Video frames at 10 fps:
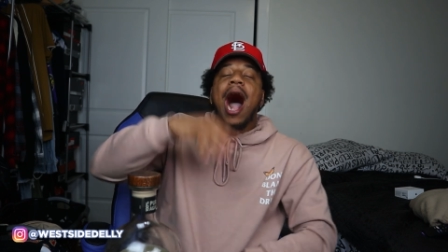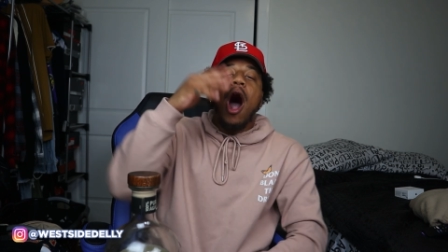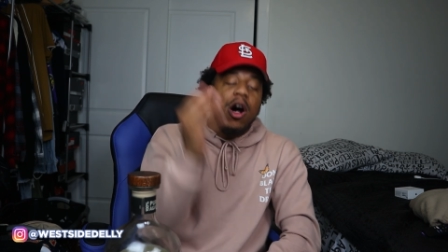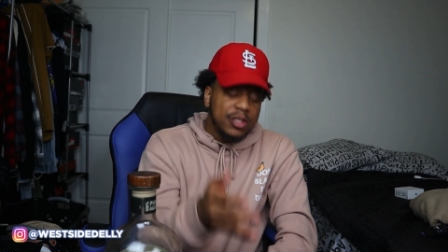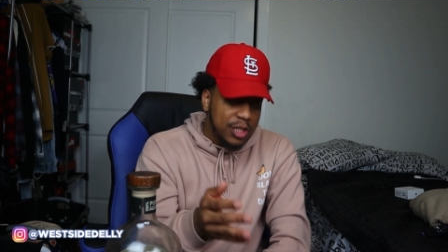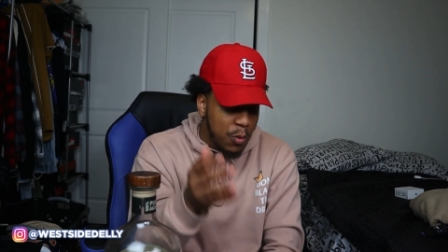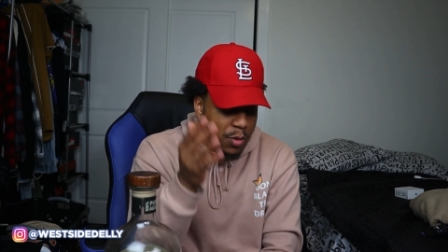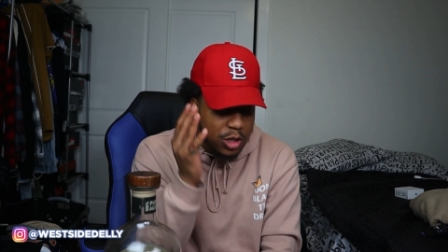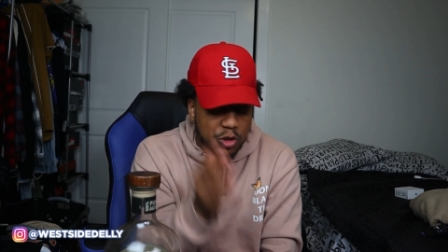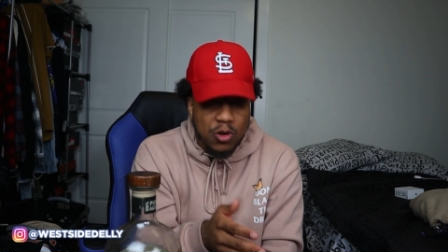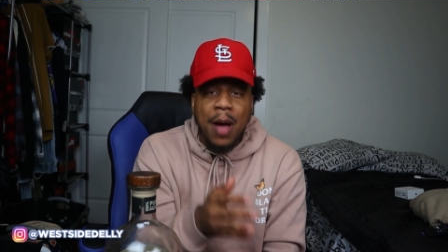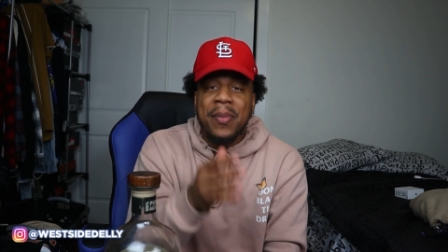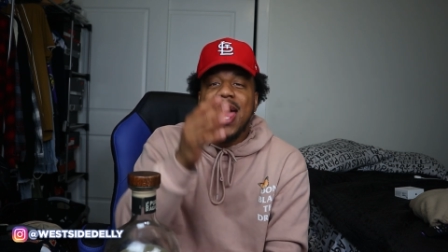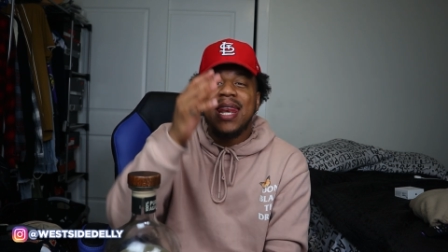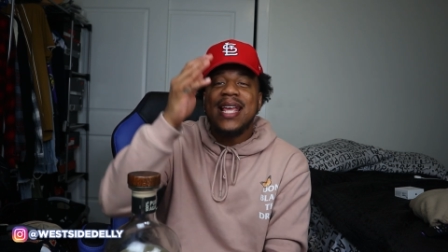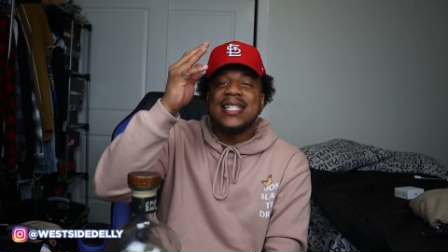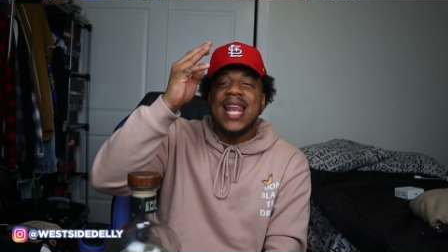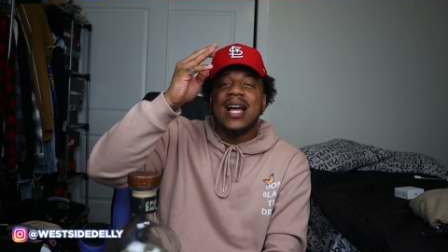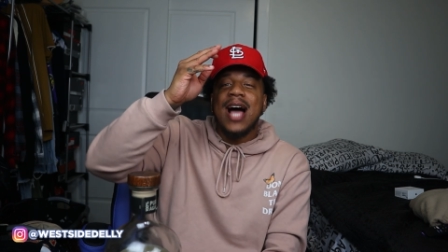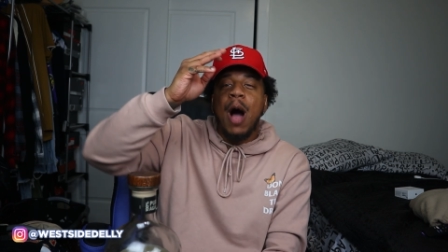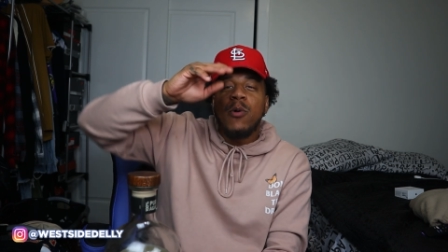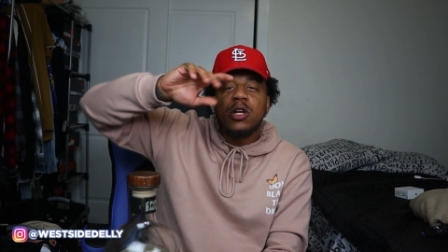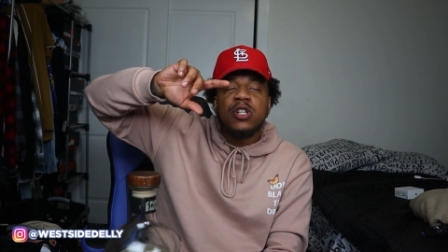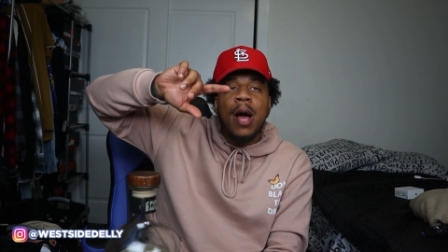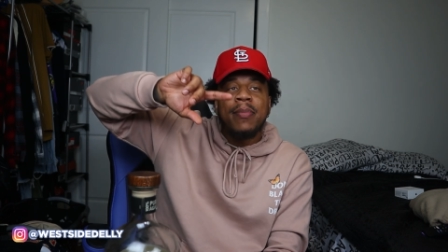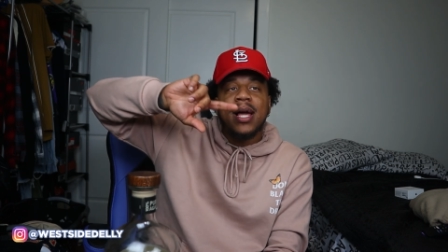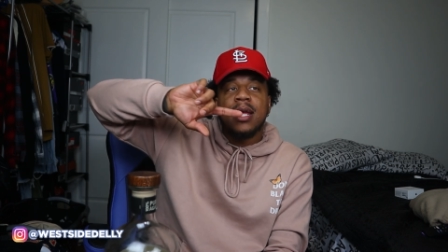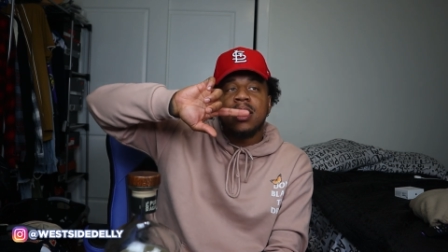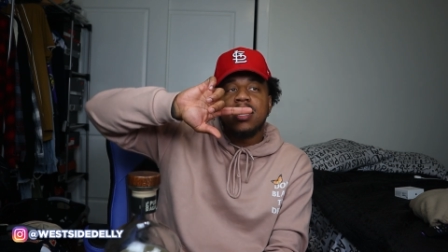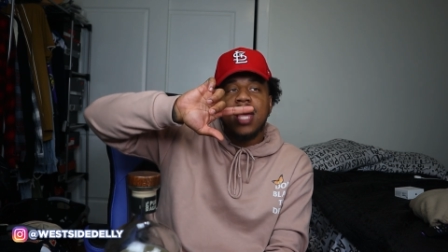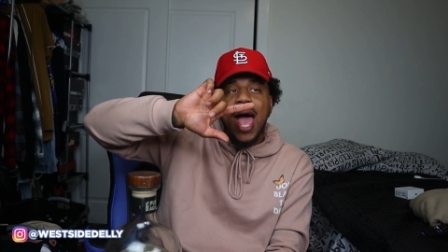I also want to drop at least like a... I want to drop like another